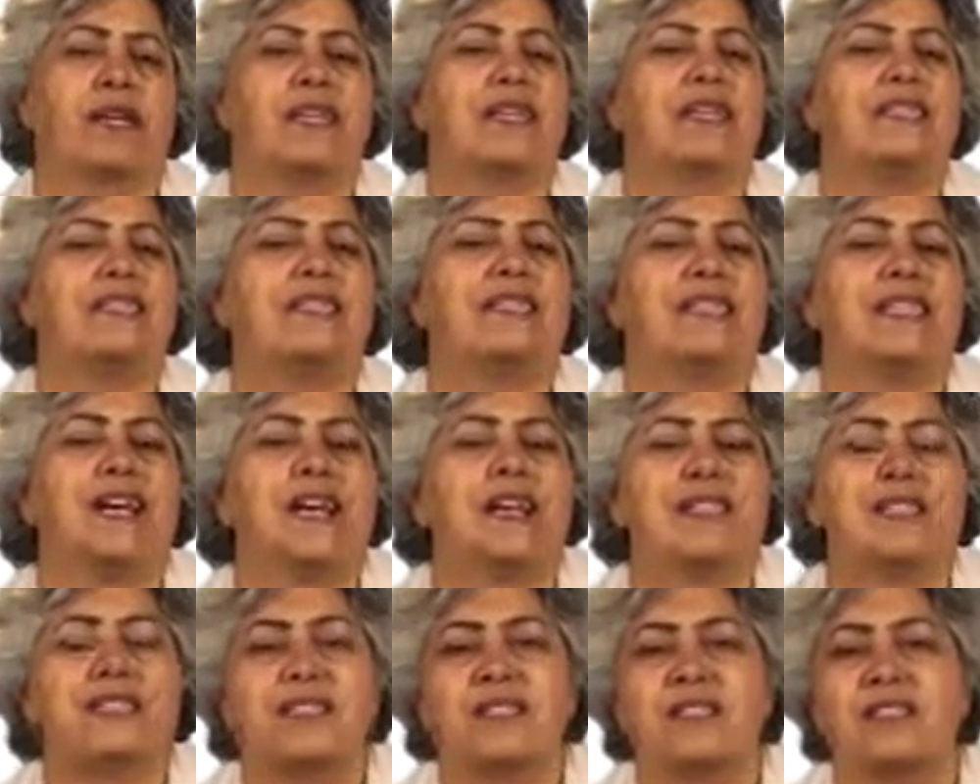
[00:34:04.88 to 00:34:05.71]
he
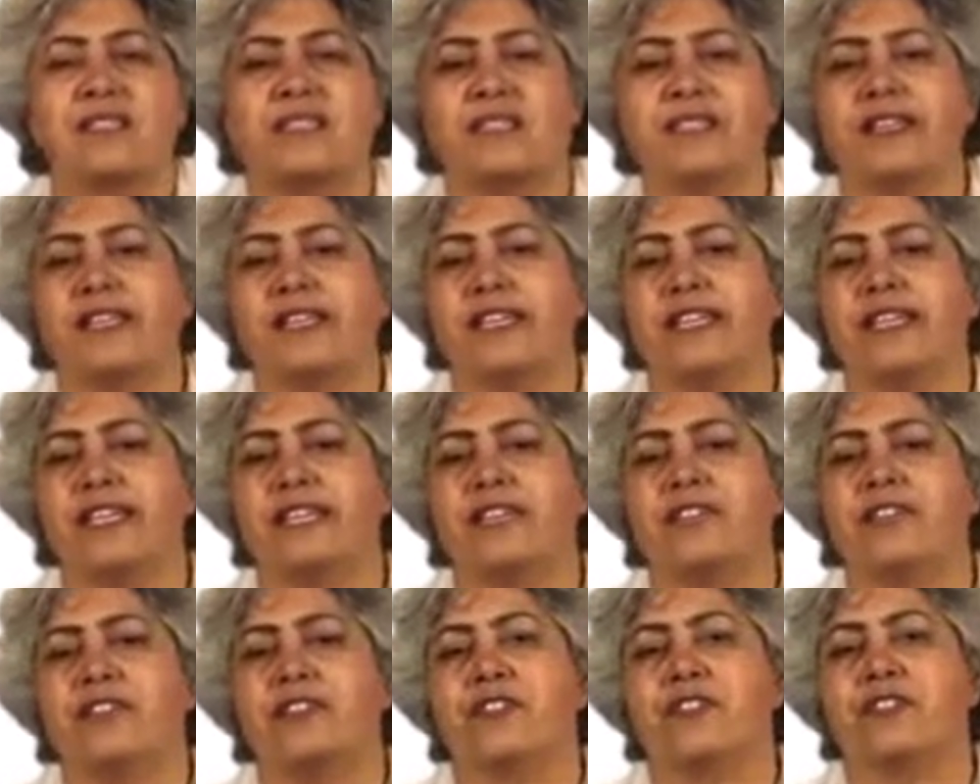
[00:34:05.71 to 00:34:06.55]
doesn't
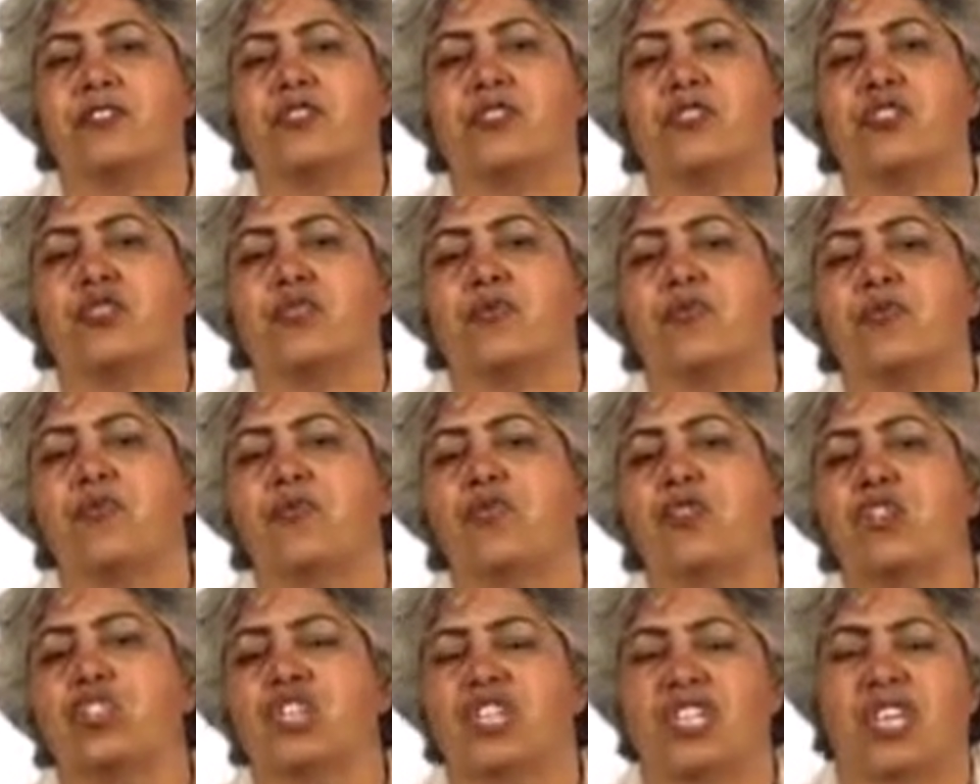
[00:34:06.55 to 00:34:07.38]
need to
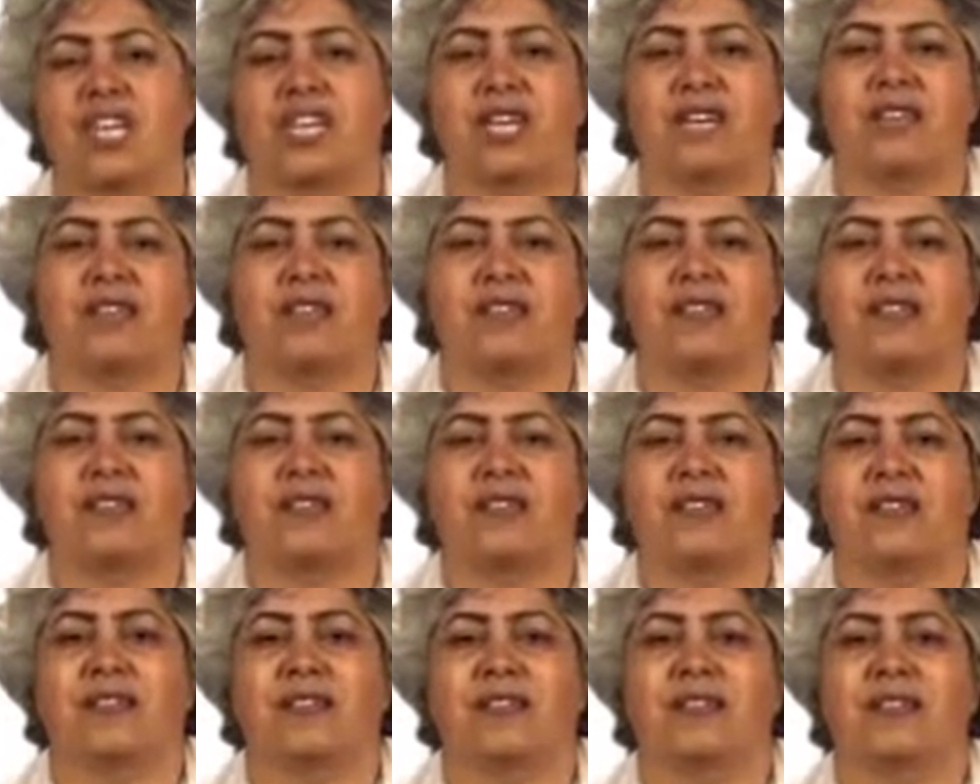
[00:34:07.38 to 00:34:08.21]
pretend.